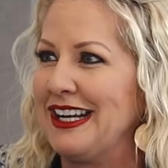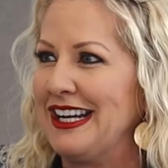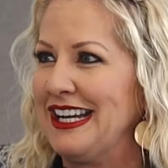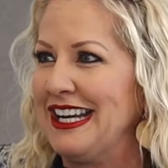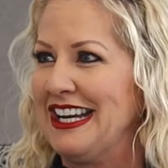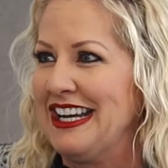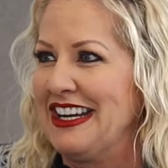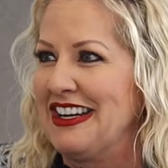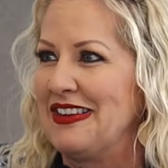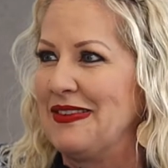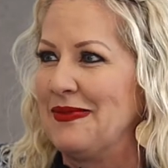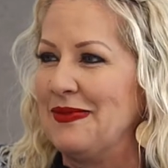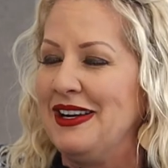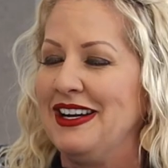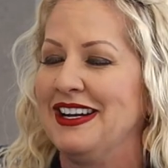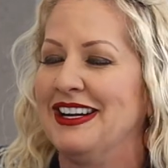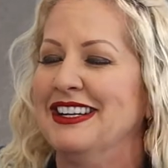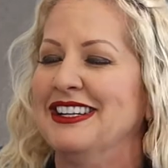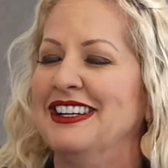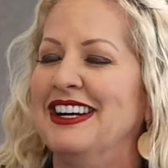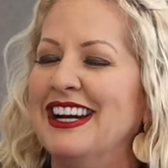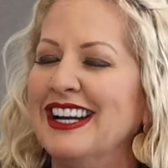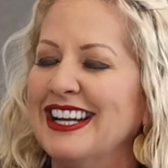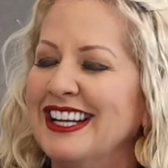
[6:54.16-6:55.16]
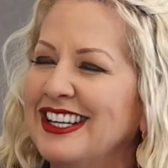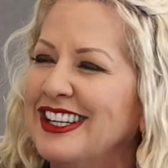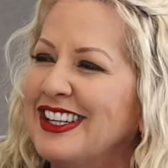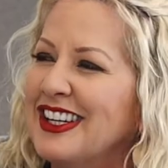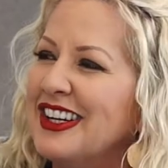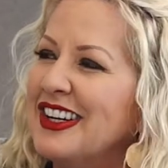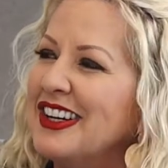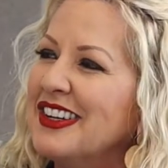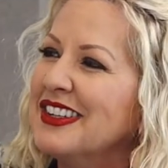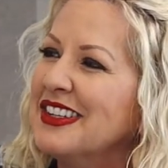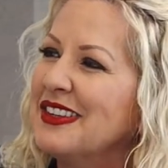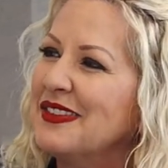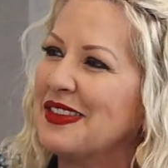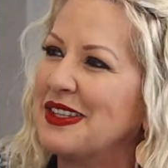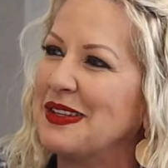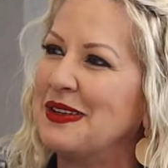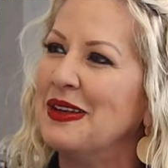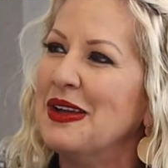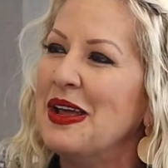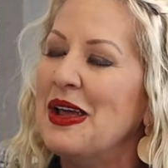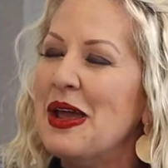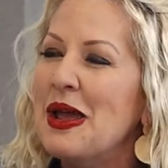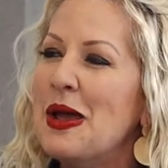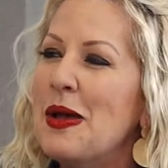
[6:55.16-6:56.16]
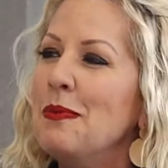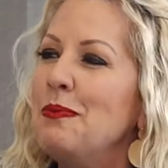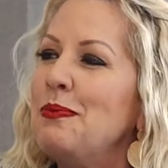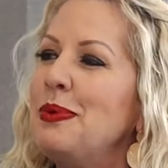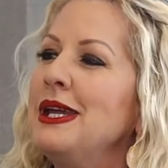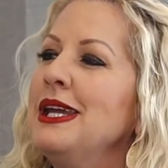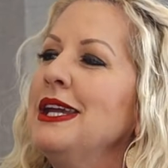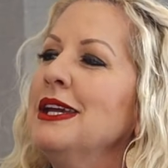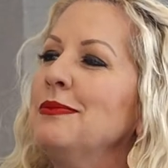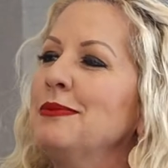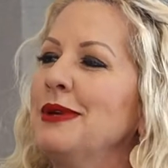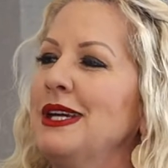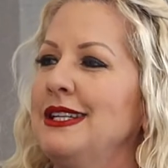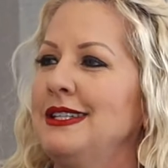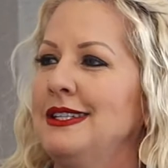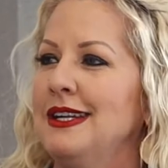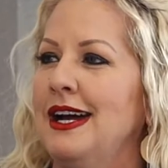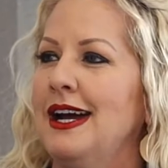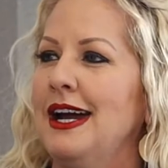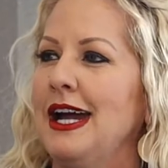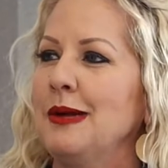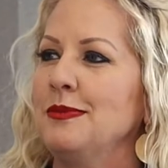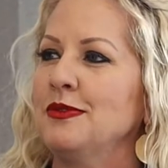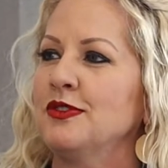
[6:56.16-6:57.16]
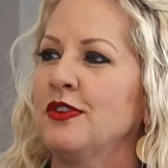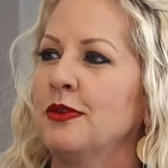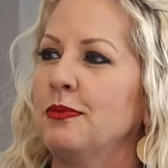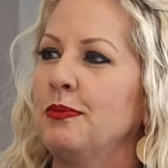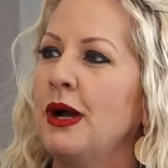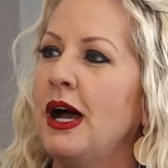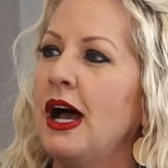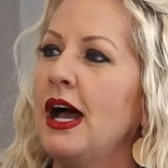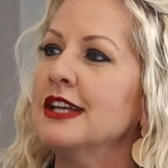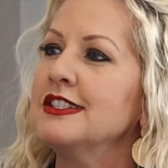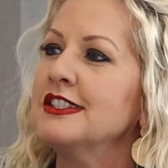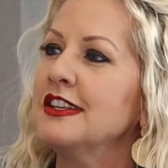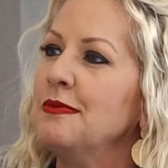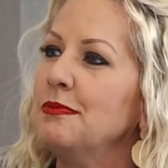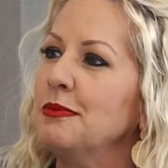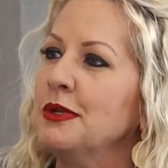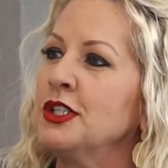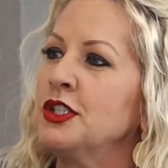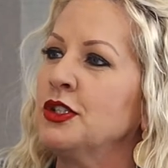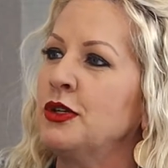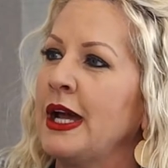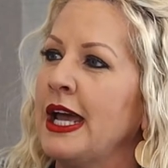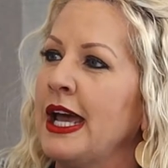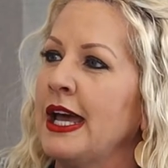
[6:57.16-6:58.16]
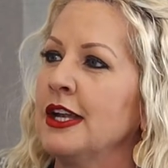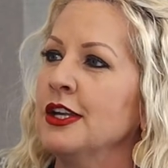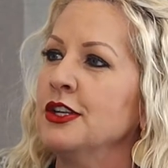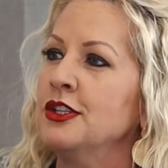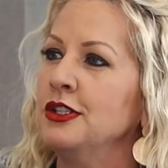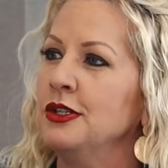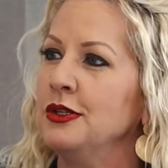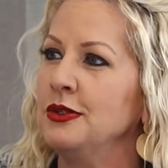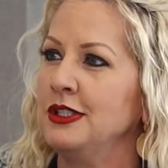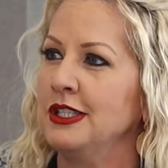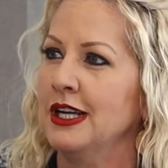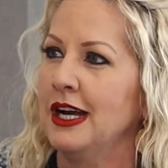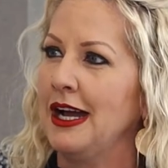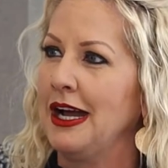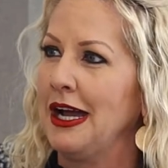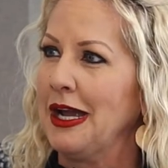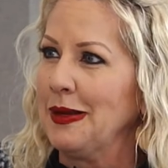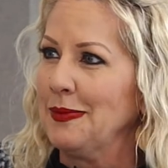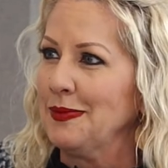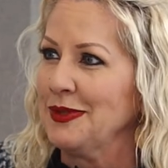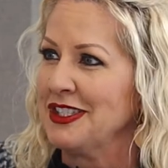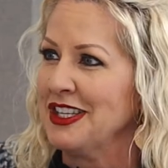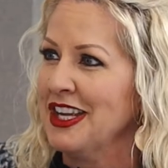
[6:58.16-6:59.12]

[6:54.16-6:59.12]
I am. I called it the PMA Times for Positive Mental Attitude Times